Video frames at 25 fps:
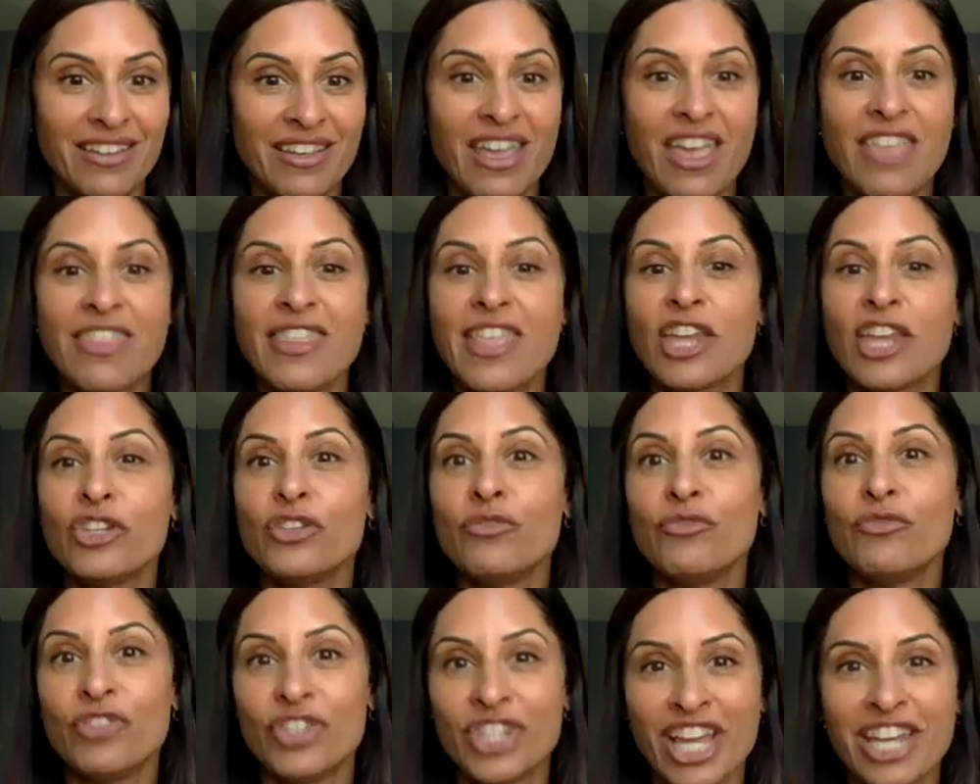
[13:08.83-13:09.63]
And then
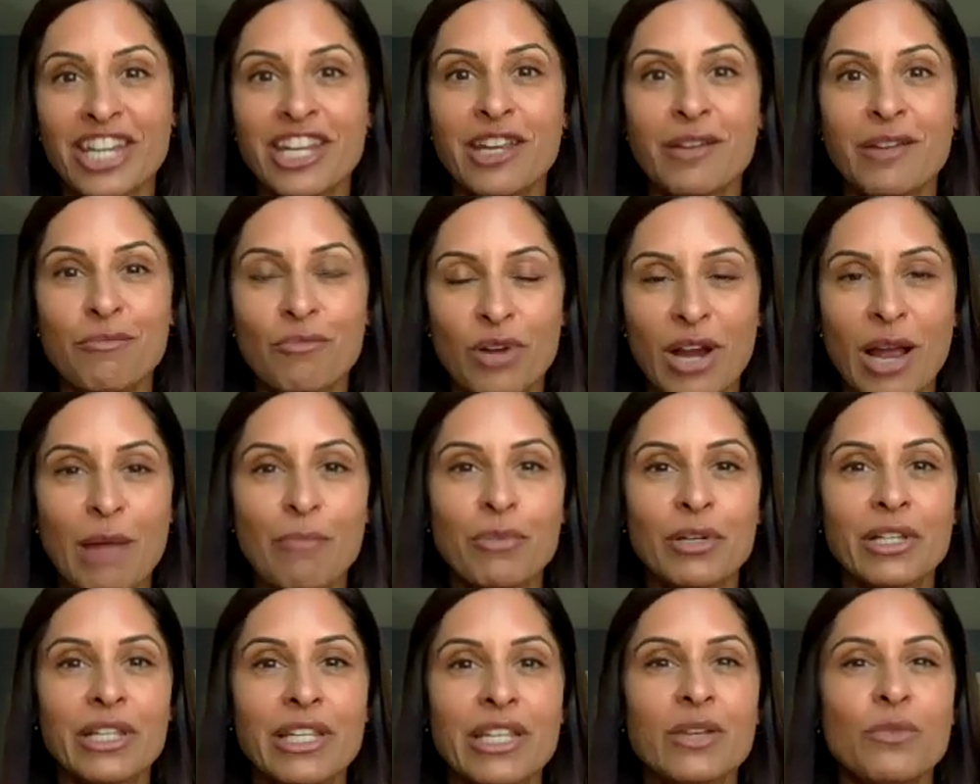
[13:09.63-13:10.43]
you've done it
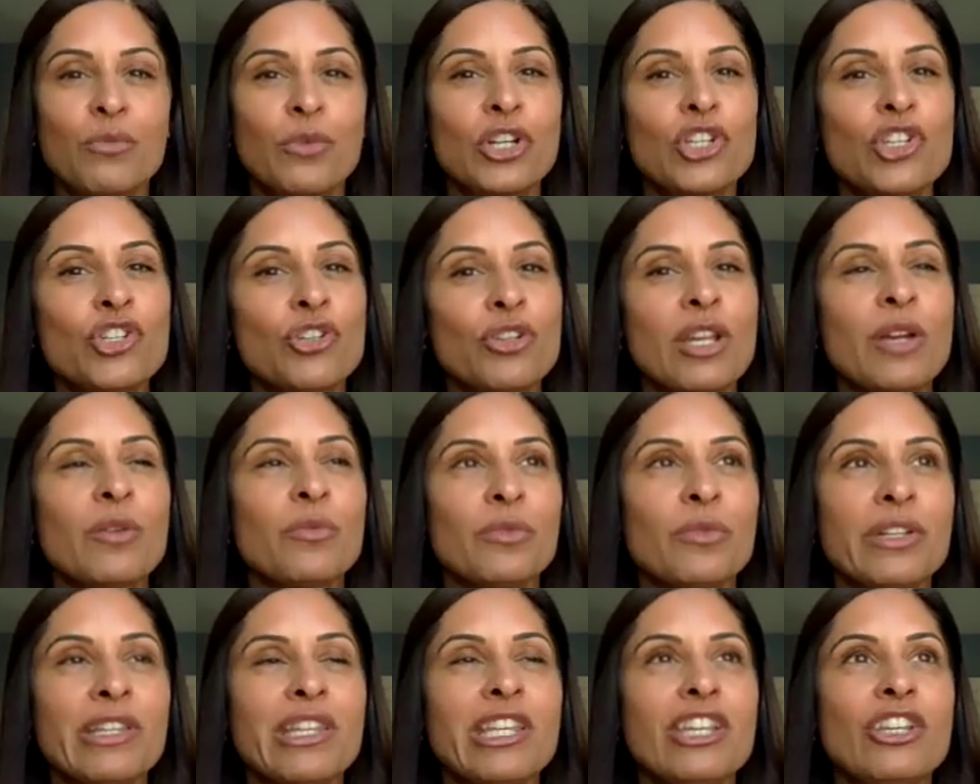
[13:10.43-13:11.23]
properly. Once you get
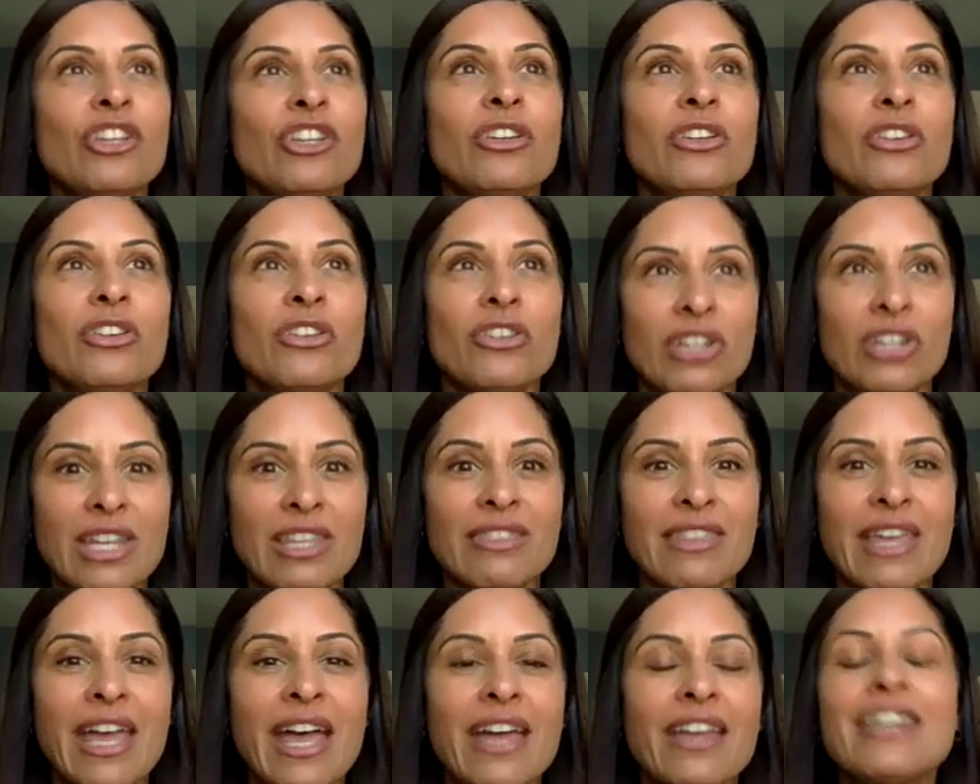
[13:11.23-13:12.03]
really good
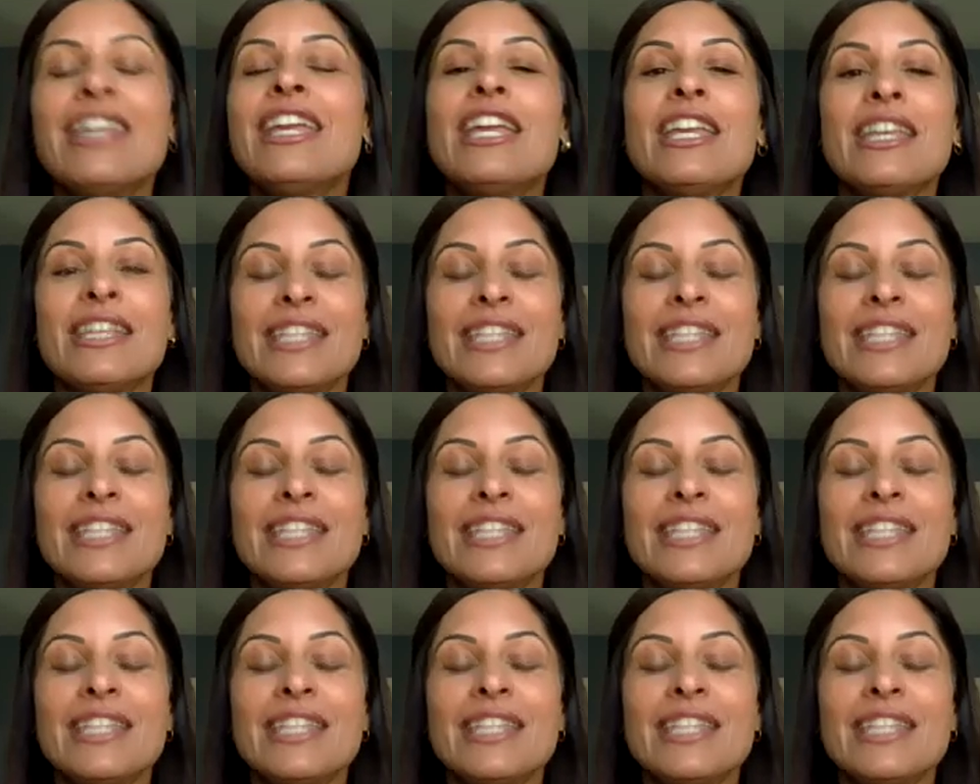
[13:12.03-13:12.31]
at that,